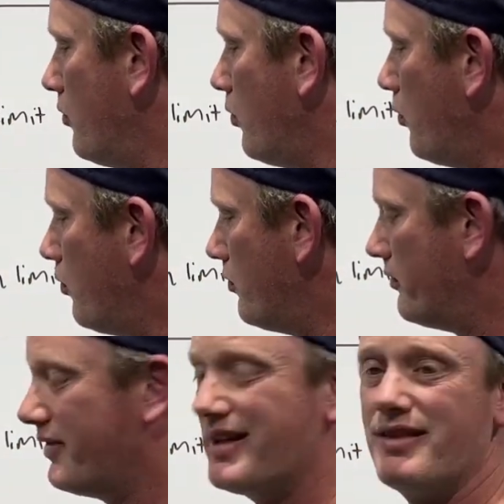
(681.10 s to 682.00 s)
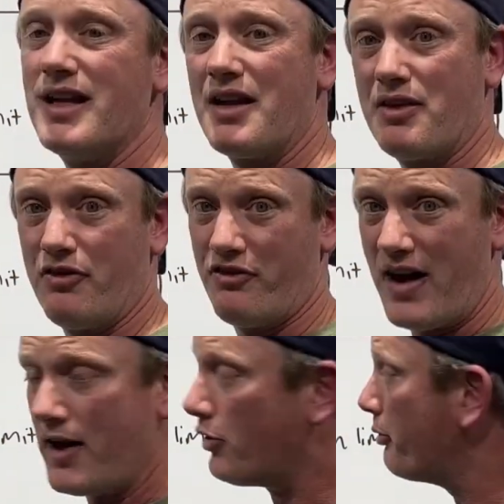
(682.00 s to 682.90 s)
not the final pro
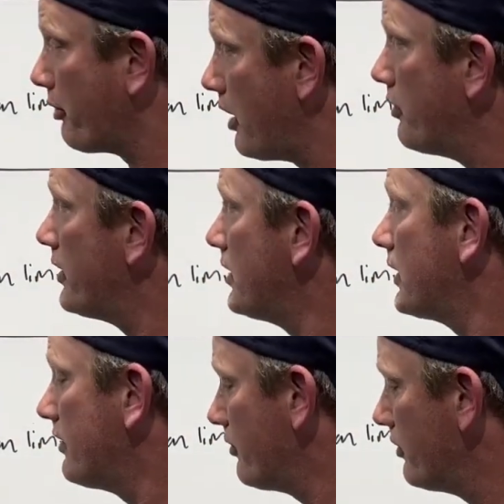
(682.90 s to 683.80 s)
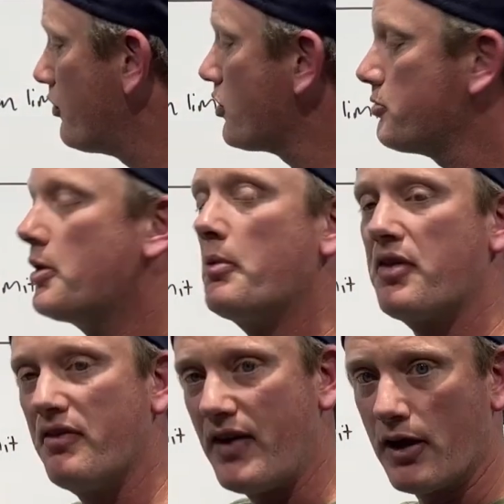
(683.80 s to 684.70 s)
in negative reinforcement, but the final pro
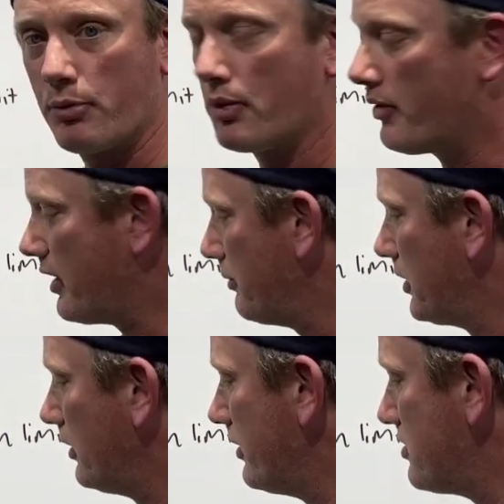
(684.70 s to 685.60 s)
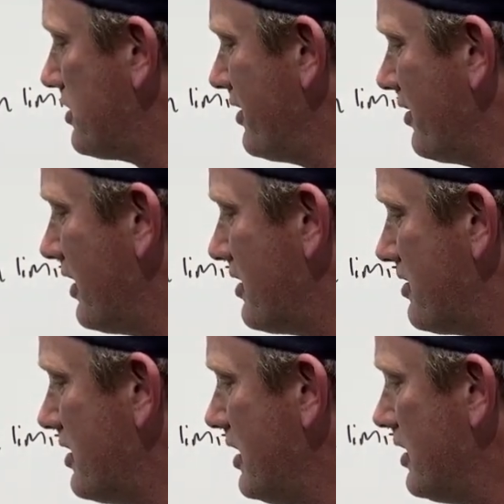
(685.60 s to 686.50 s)
that I'm going to list here is
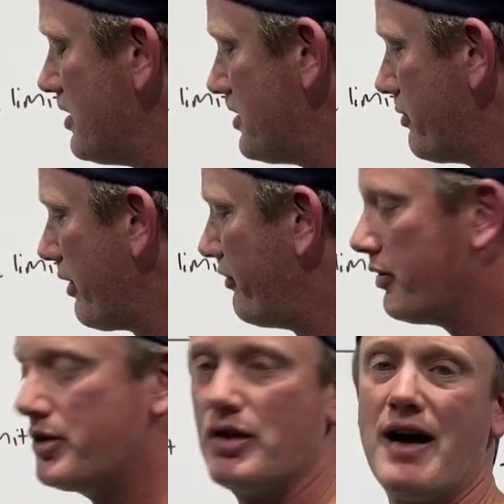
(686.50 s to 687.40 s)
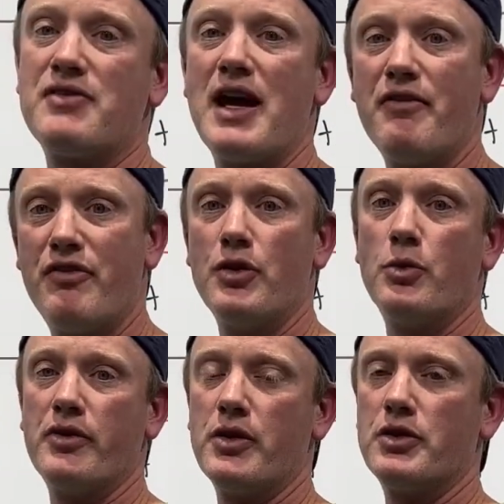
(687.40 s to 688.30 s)
zero food. You don't have to have food with you to train,
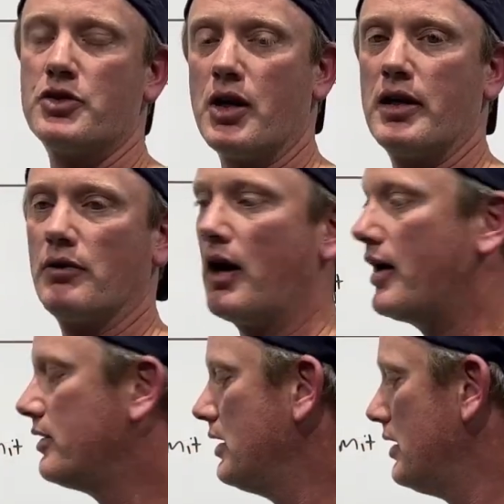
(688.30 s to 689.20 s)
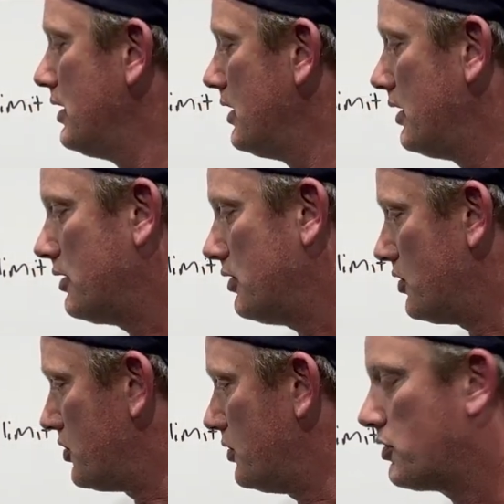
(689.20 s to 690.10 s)
right? You just use your
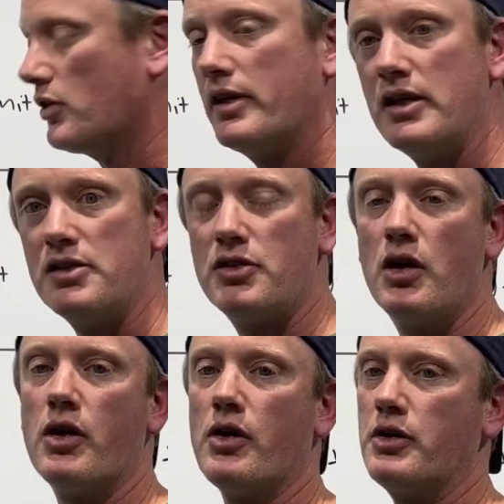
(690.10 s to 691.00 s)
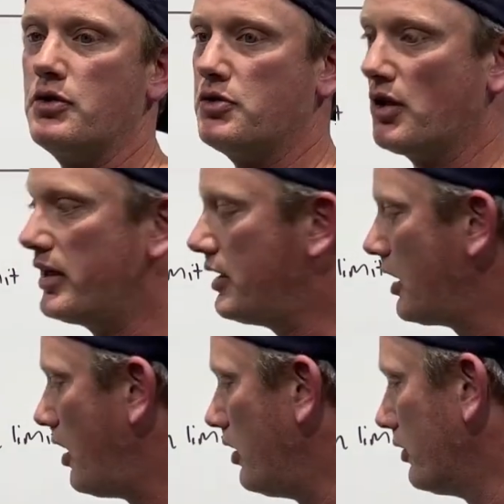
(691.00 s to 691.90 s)
leash or you use your e-collar
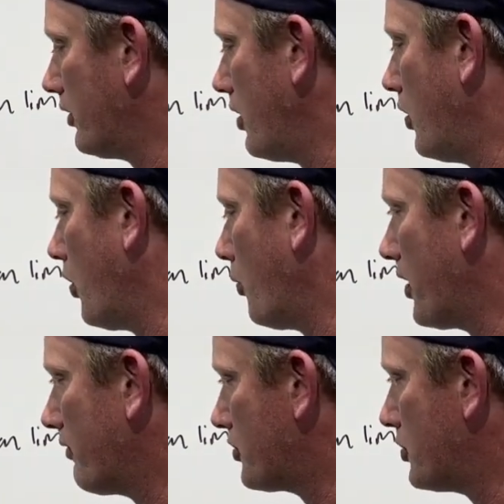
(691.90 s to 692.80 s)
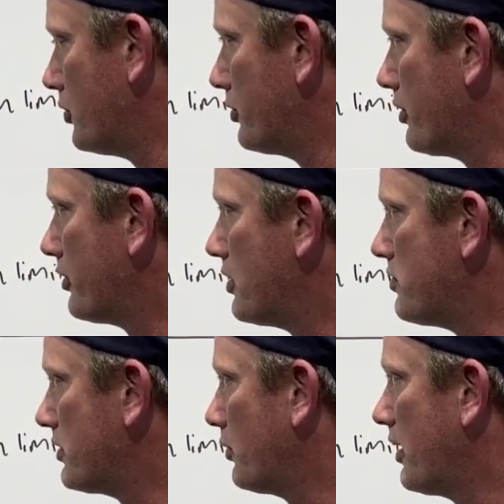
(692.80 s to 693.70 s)
or whatever tool you're using, whatever type
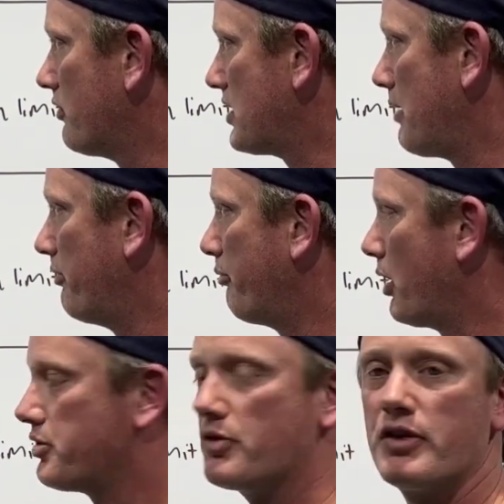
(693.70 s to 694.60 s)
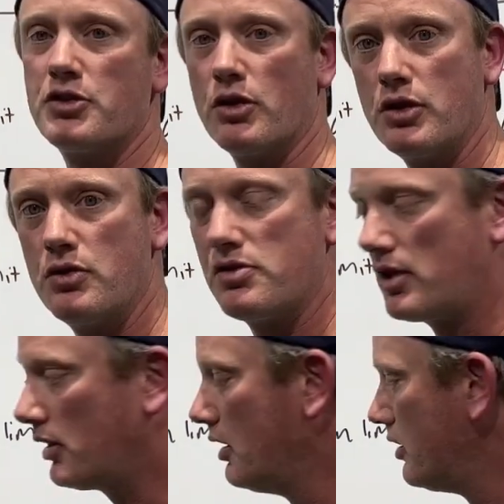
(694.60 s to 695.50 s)
of pressure that you're using. It could be
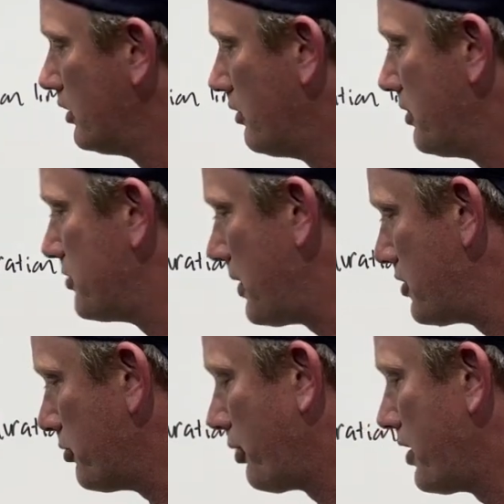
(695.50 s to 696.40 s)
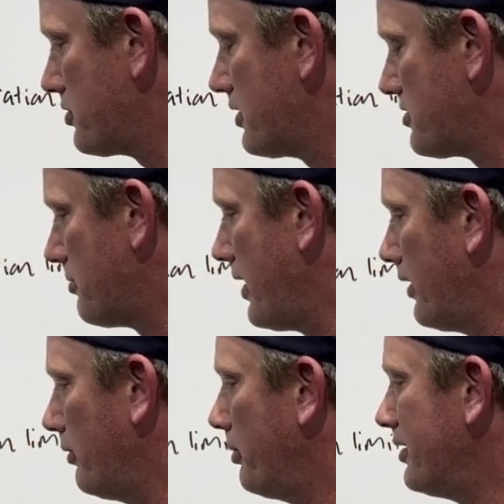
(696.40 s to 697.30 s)
spatial pressure, doesn't matter, but you
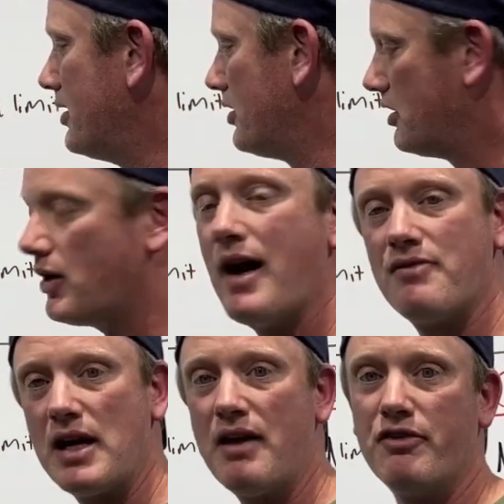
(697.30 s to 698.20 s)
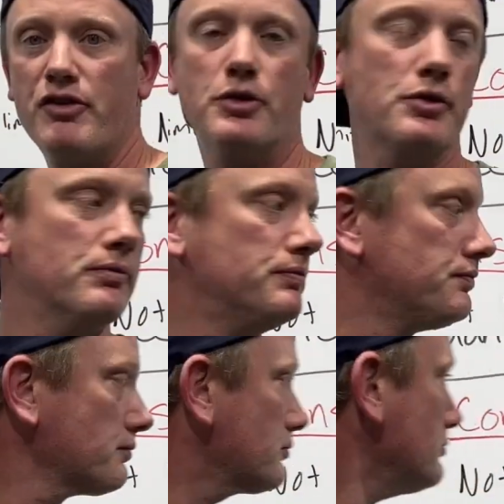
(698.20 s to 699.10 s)
don't have to have food.
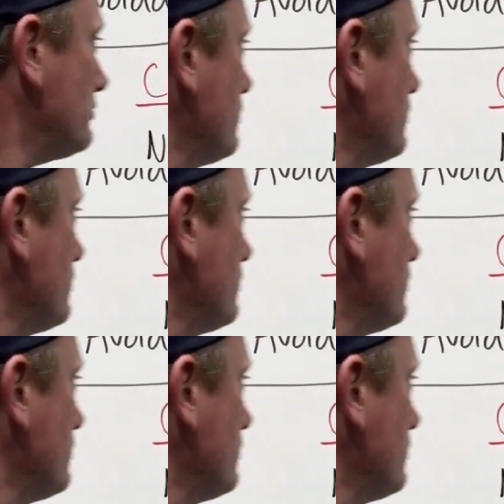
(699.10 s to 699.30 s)
So